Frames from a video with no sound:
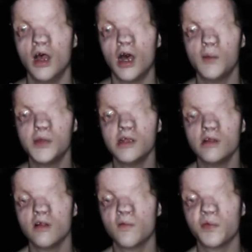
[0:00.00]
I
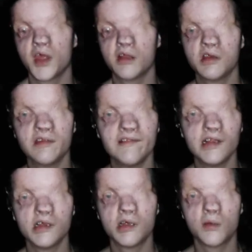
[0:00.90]
mean, that's,
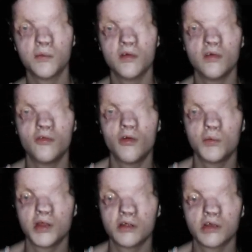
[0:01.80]
like, some... Well,
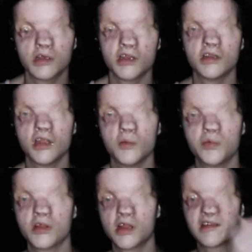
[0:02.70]
I'm not gonna say his name,
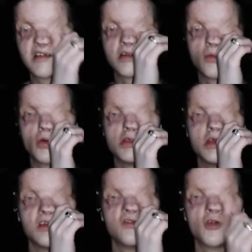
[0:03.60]
but that's, like, the one
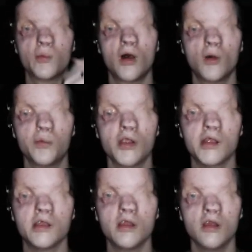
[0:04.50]
kid from
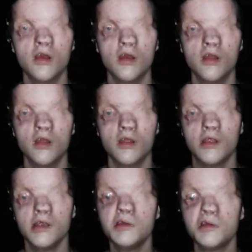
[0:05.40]
Albright.
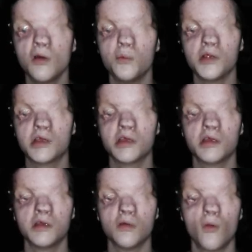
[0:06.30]
He still misses
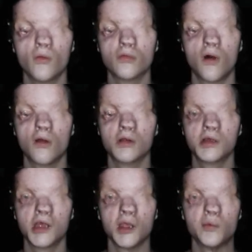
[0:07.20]
his old dog,
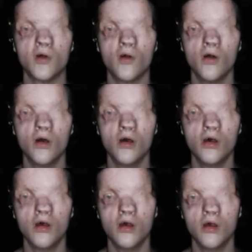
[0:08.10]
Sable.
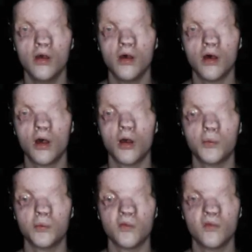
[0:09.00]

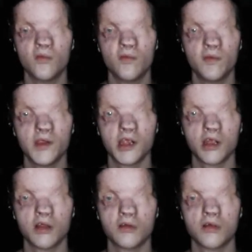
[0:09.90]
Um,
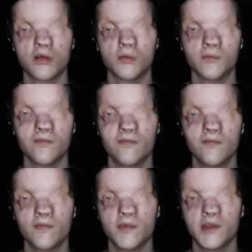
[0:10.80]
and, um,
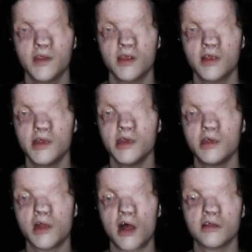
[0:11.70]

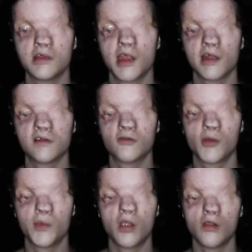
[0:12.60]
he's not detached
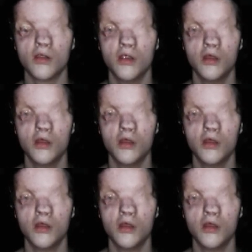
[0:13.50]
from her.